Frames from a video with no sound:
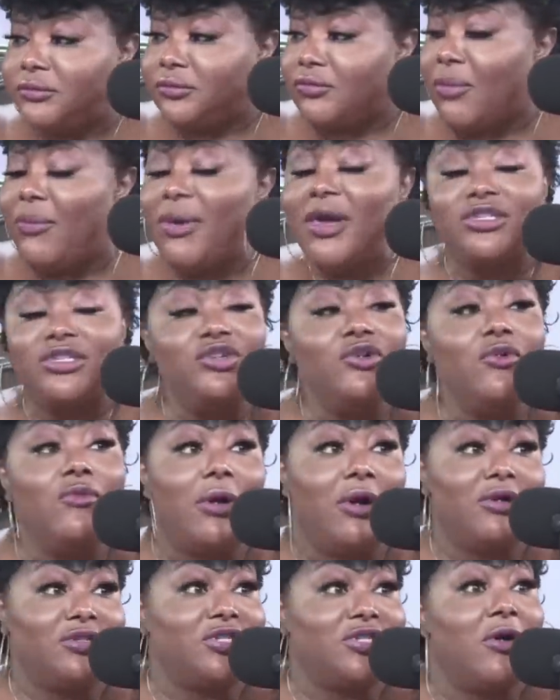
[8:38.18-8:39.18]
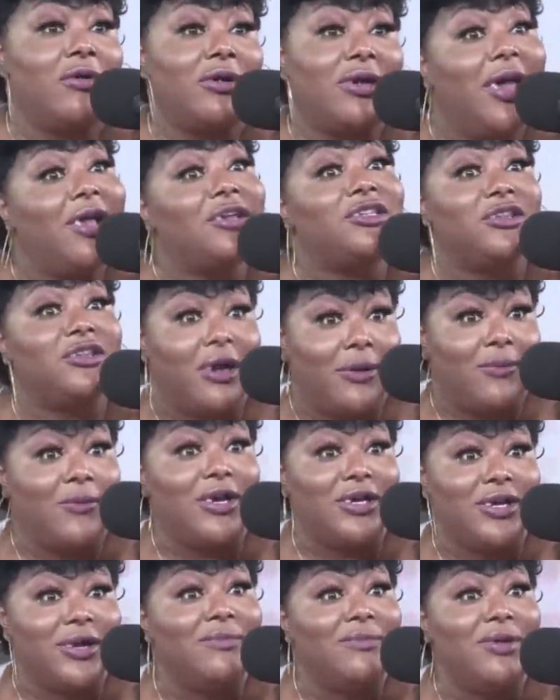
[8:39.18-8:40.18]
But you want your ketchup with
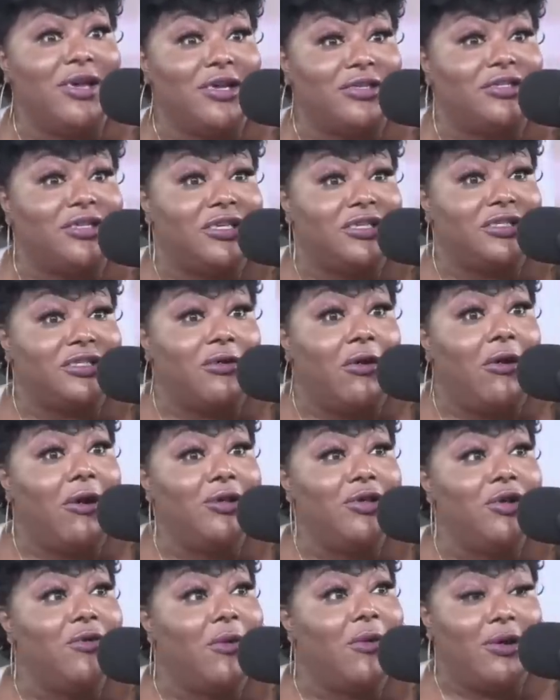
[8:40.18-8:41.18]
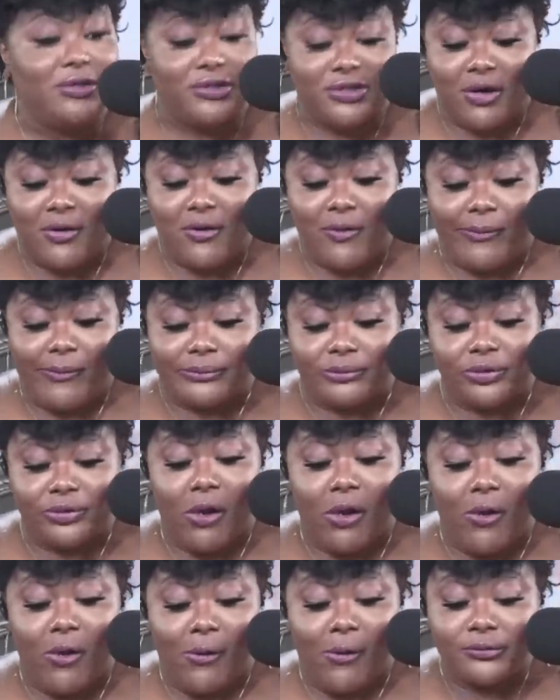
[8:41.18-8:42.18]
them bitches, or you want
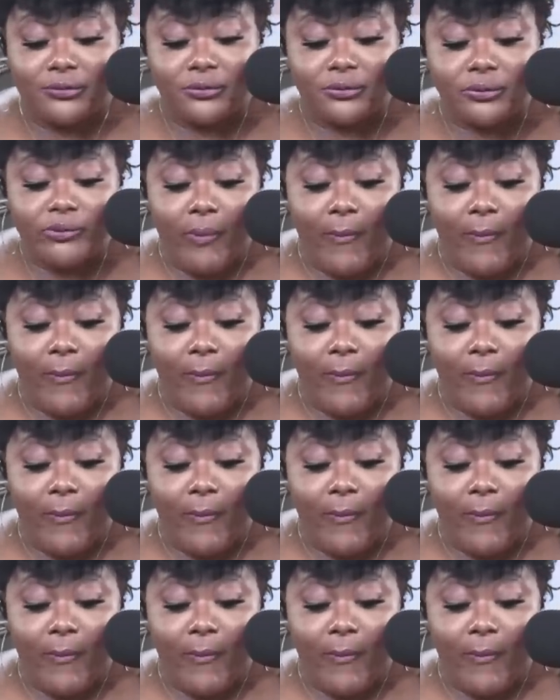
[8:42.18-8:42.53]
your